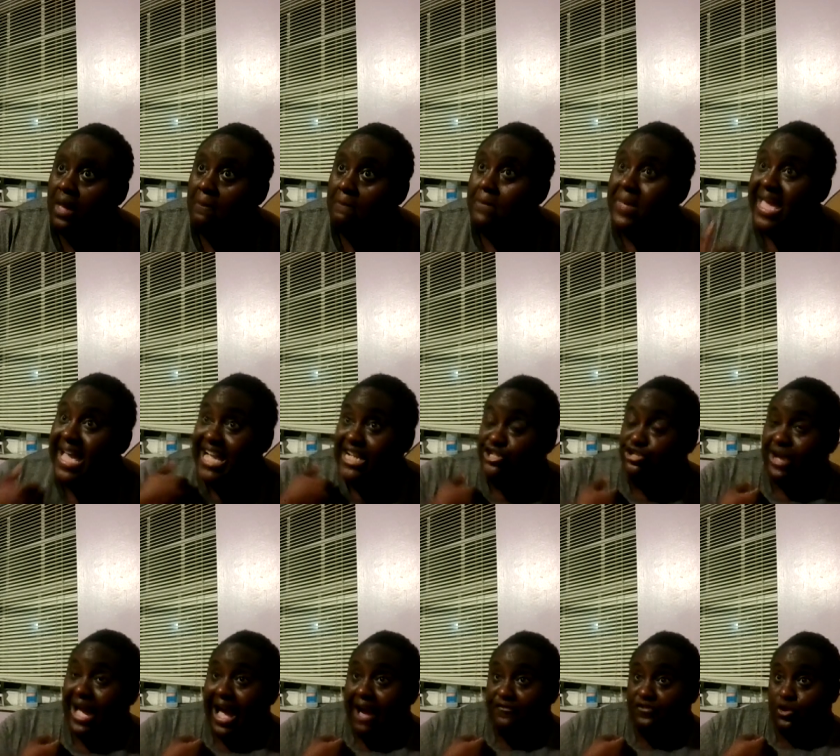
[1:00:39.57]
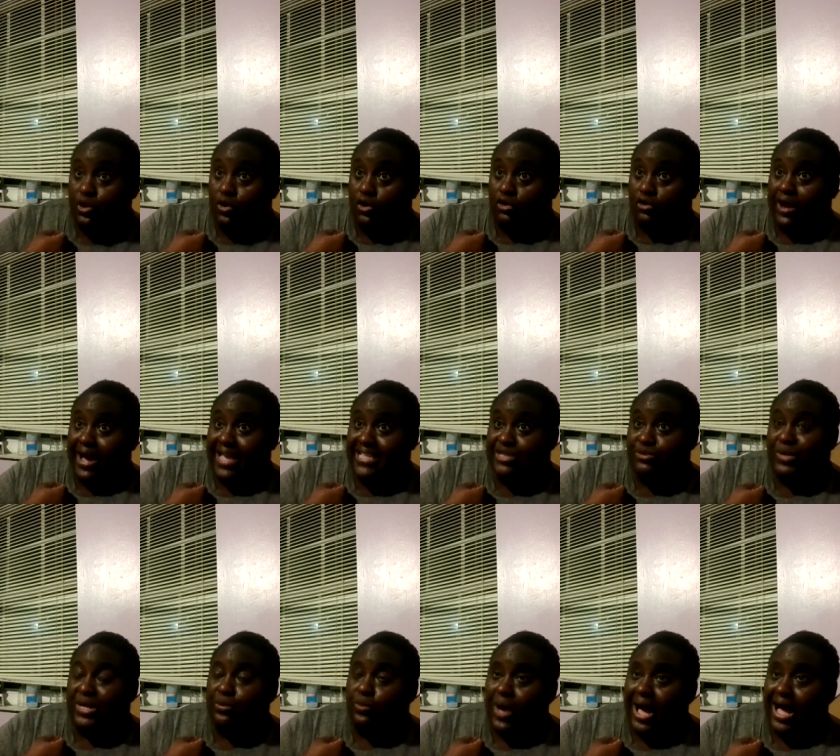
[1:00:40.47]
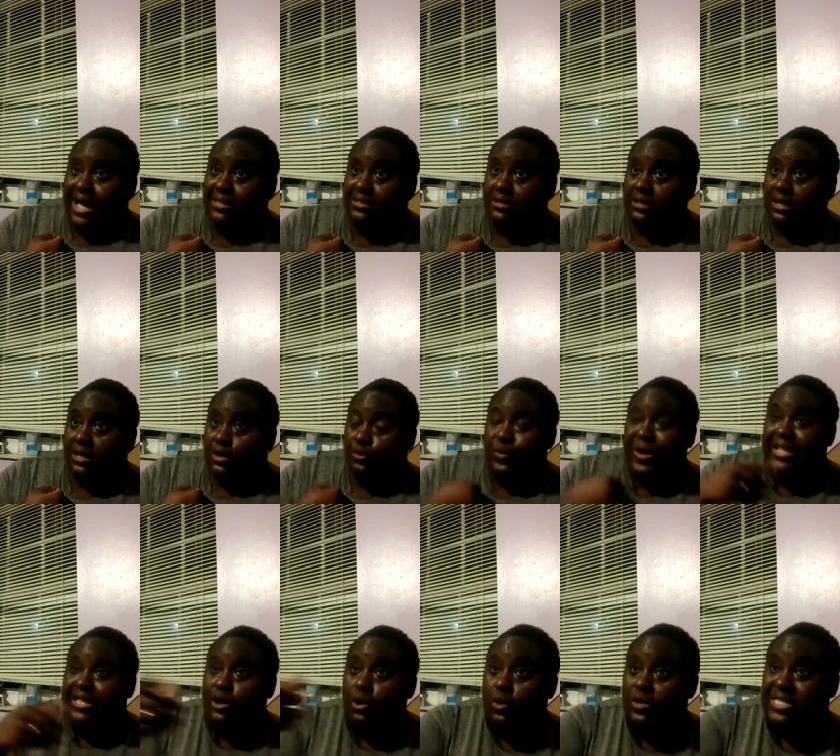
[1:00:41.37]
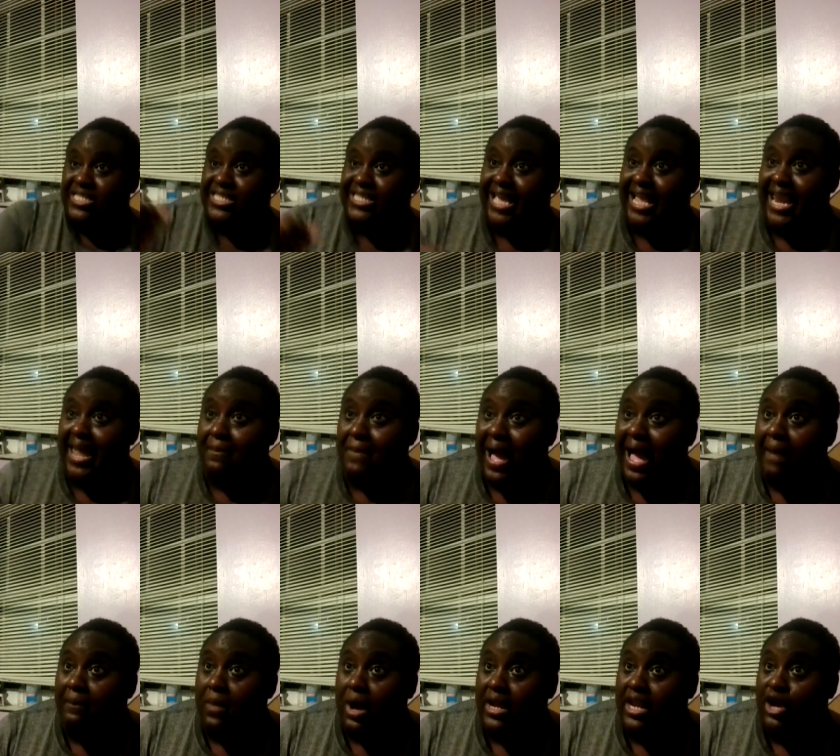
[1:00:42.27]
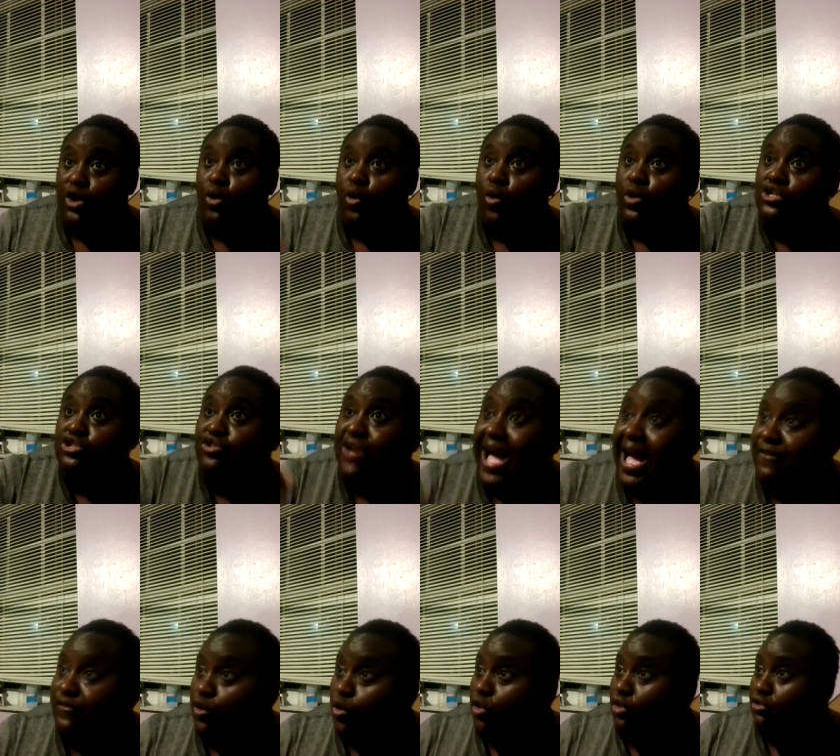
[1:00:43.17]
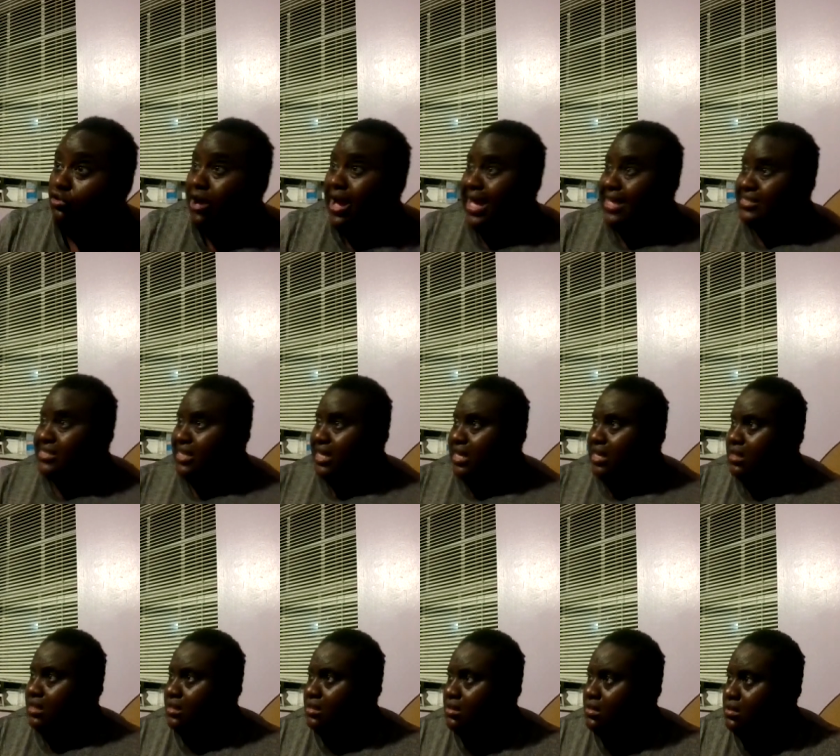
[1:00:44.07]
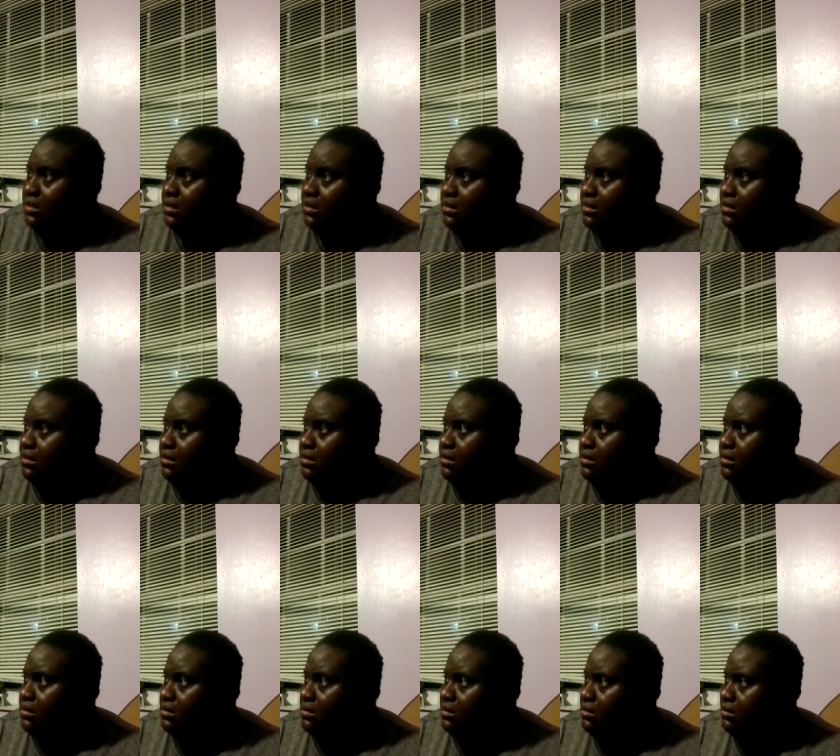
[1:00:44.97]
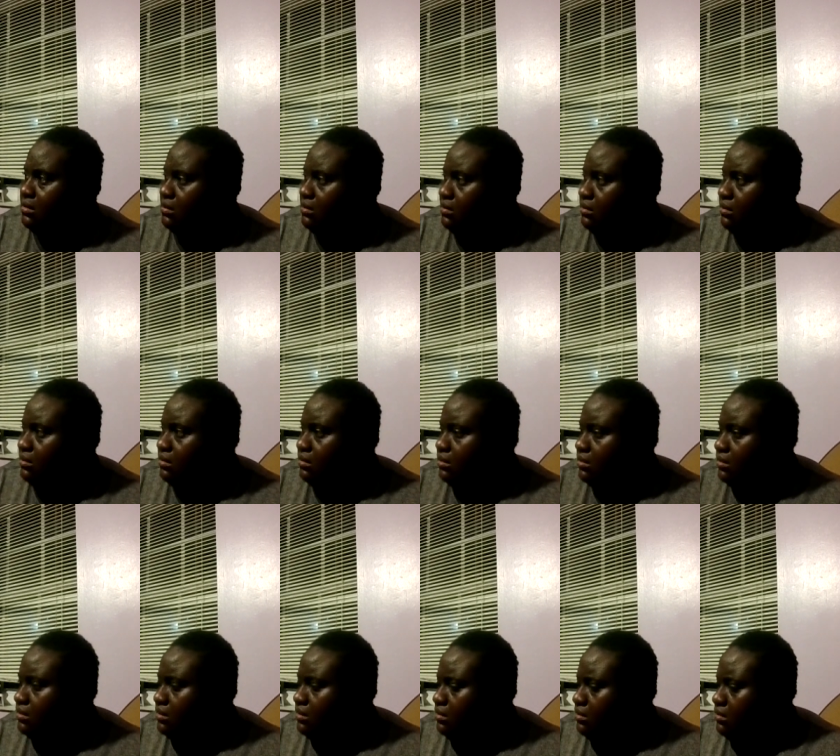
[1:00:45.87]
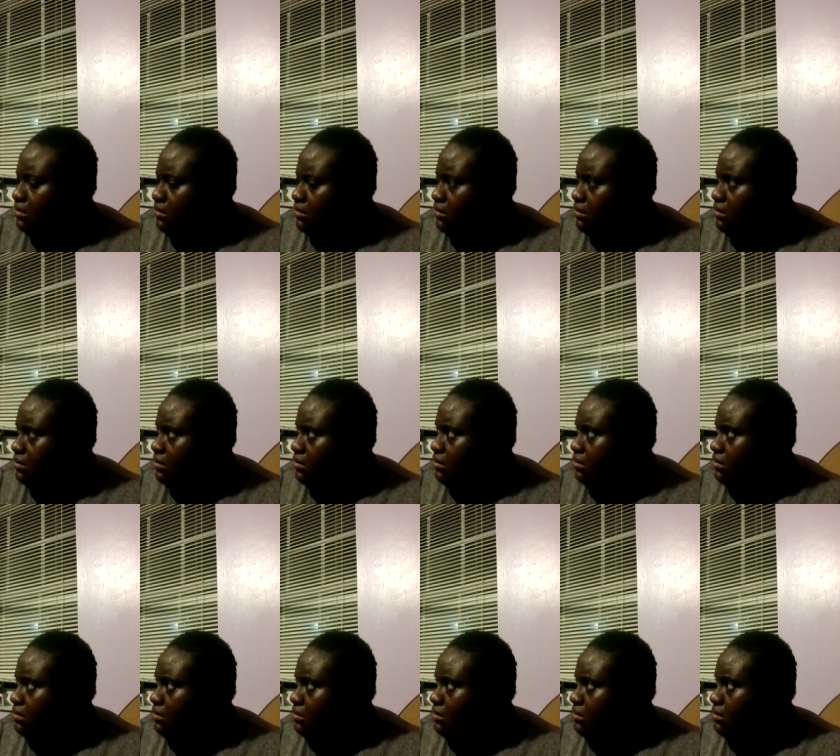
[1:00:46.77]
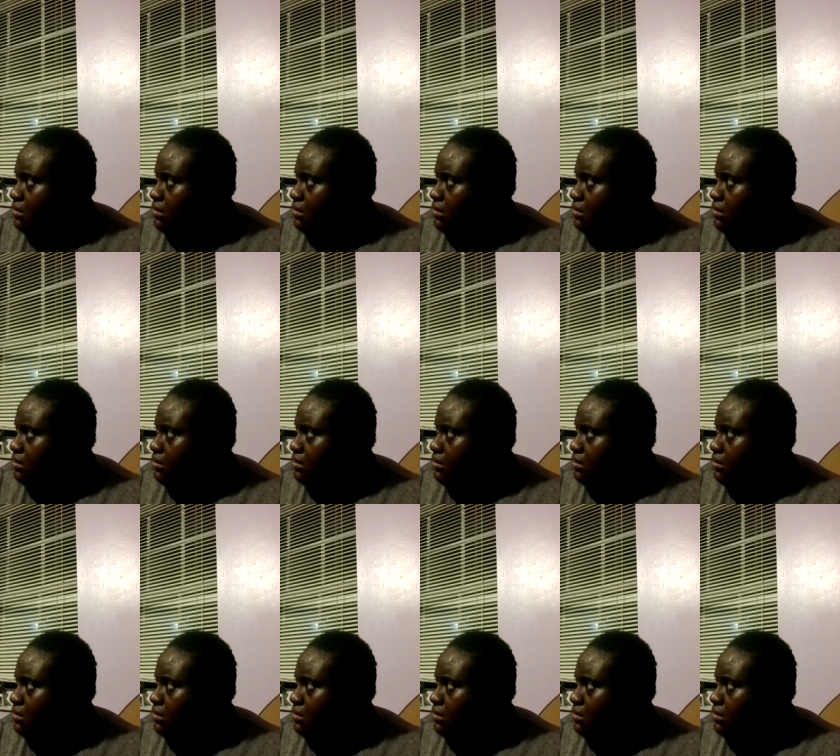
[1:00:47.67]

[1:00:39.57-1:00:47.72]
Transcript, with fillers: Me drive you crazy with what? When you were stealing my money, who drive you crazy? Look at. nothing not nothing money something you